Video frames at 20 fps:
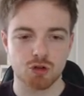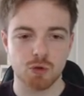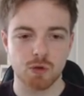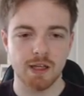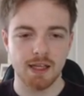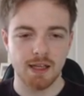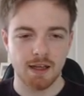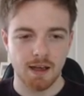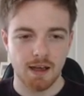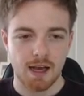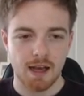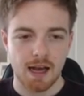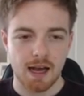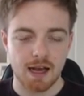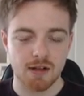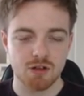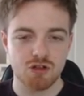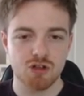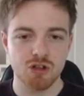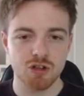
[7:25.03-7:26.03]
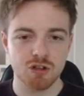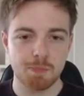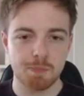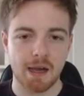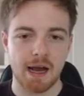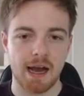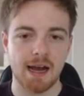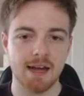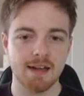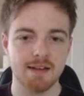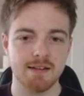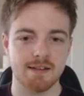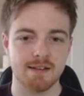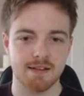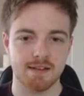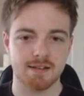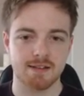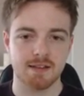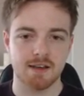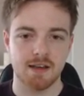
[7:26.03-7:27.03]
tree and just behind
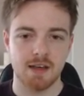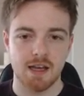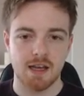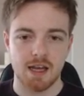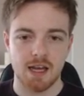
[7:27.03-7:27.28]
it,